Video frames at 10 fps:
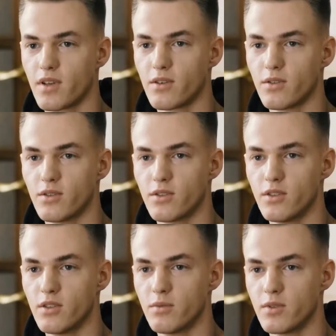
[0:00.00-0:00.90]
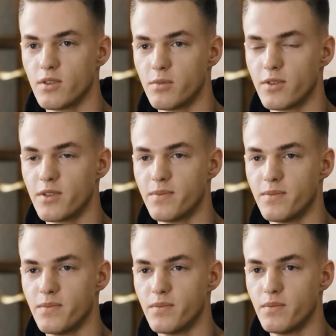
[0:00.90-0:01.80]
but may need a
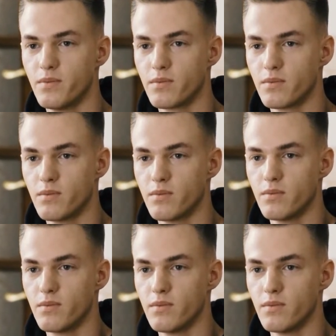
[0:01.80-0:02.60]
master's degree to obtain